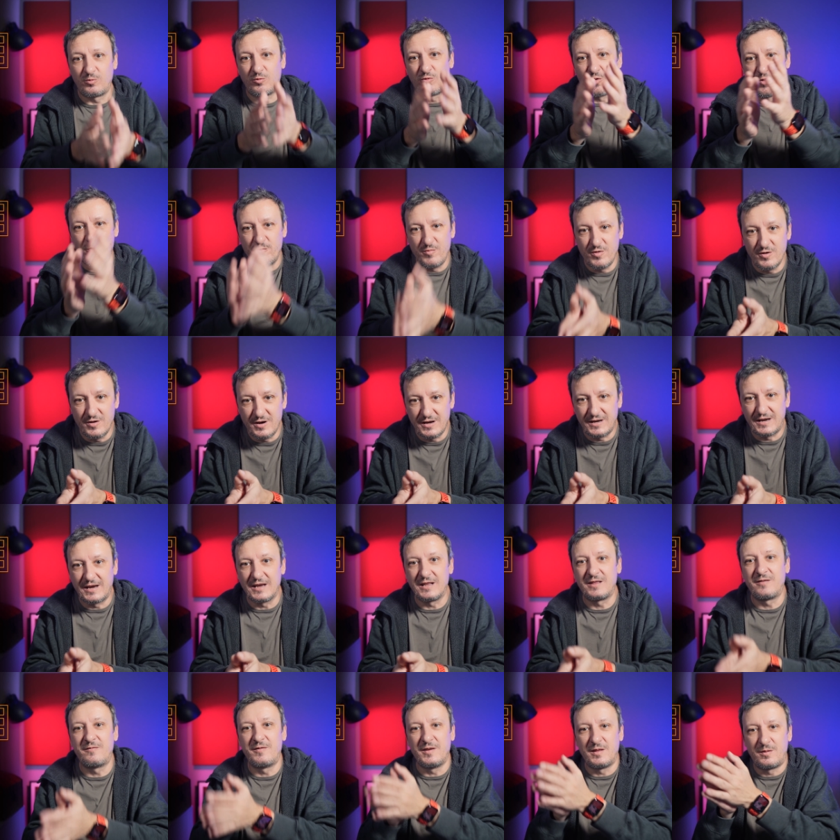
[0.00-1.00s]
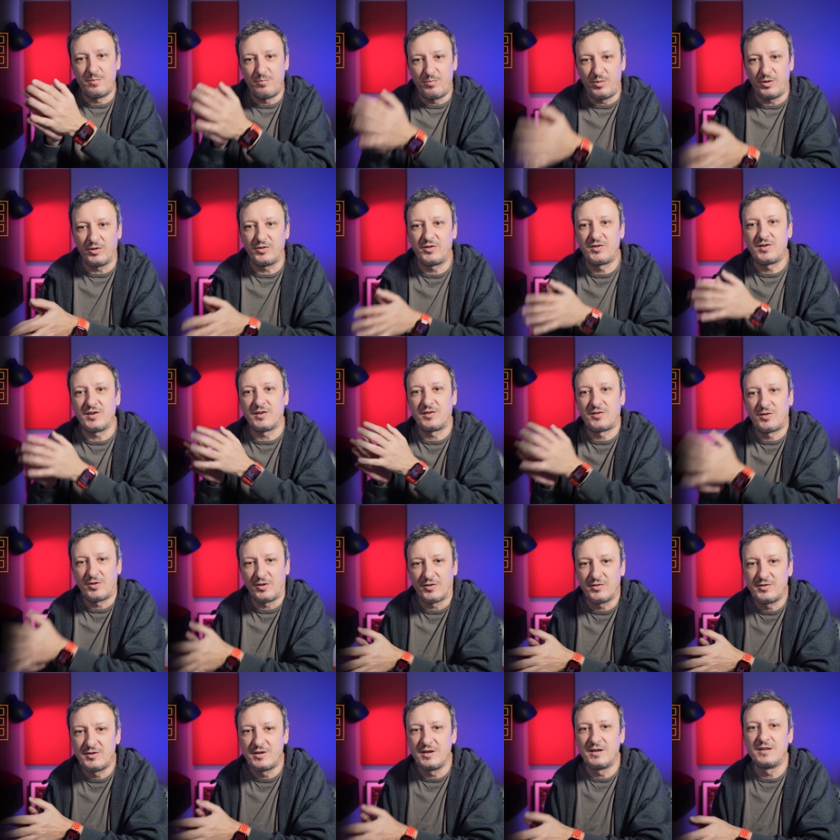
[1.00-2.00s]
to communicate with pods
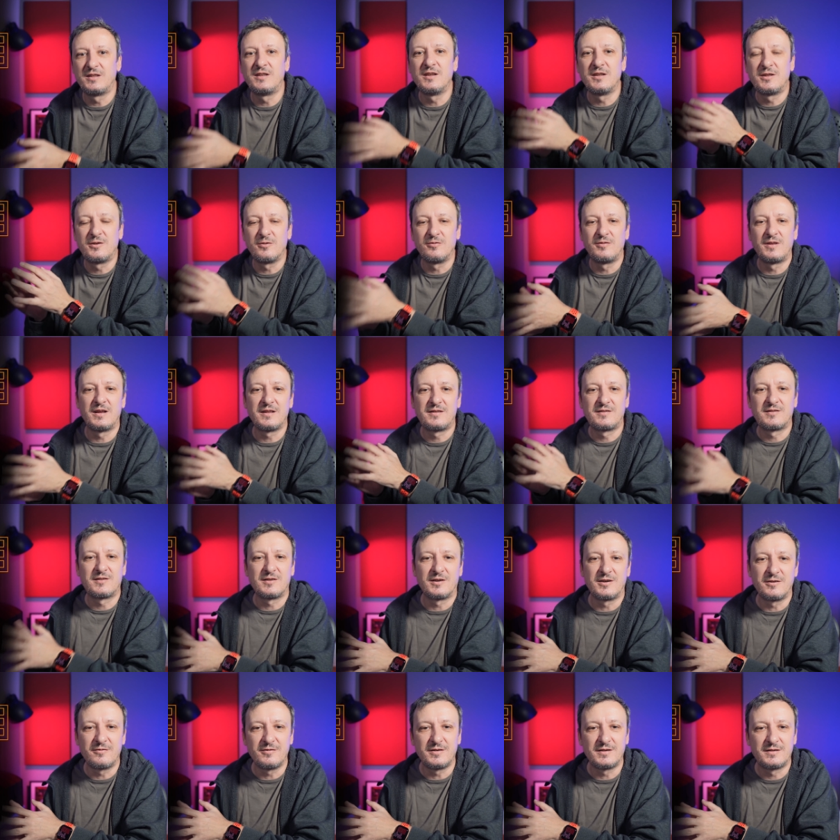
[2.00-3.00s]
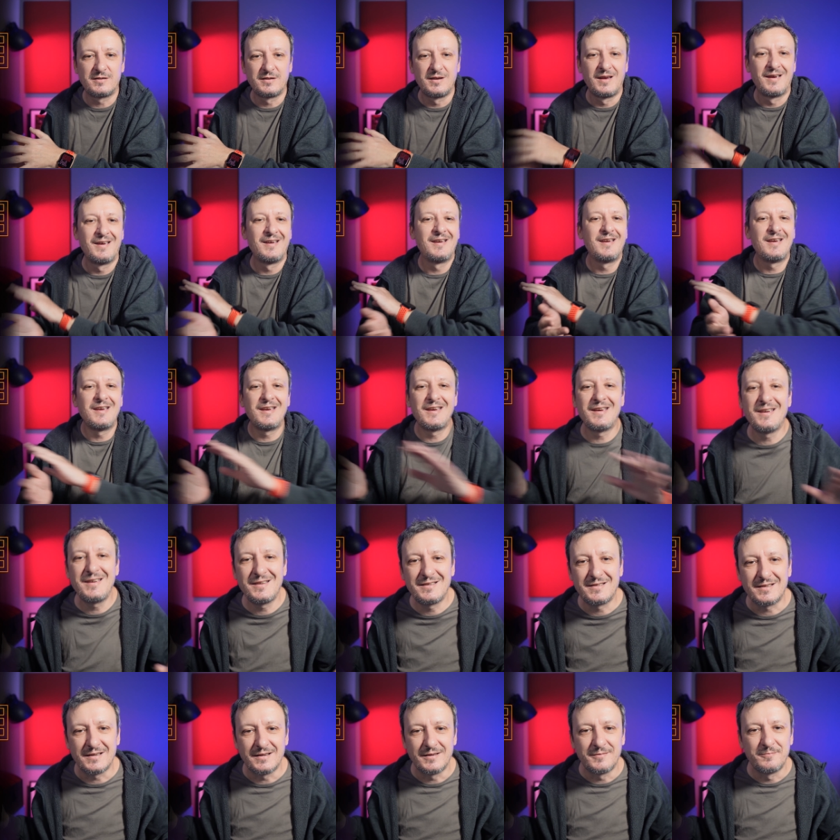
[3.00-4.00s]
associated to that service.
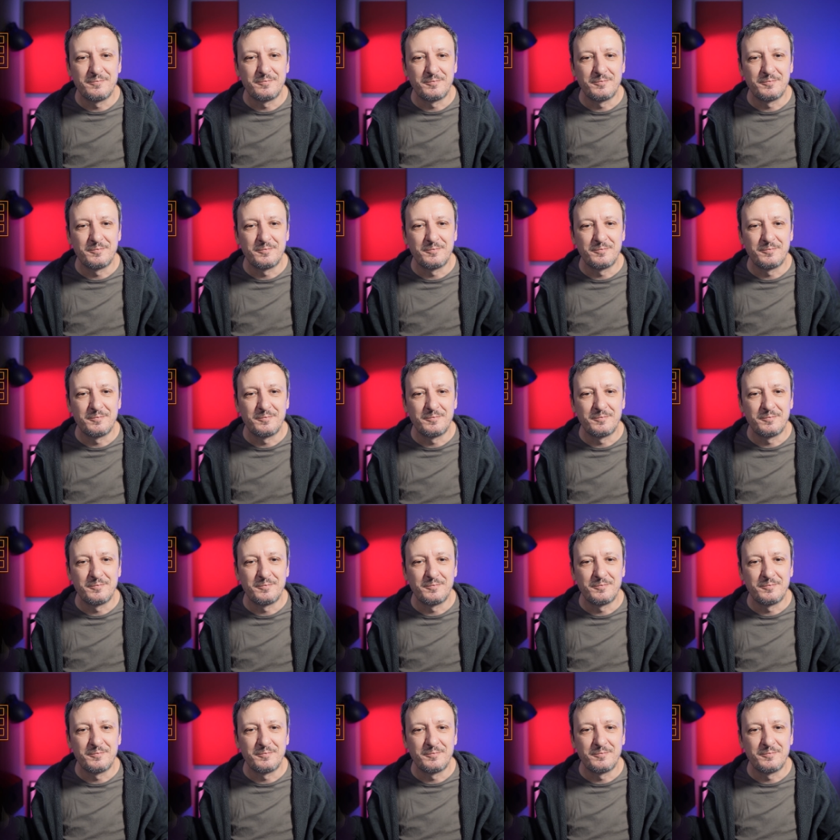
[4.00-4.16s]
Easy.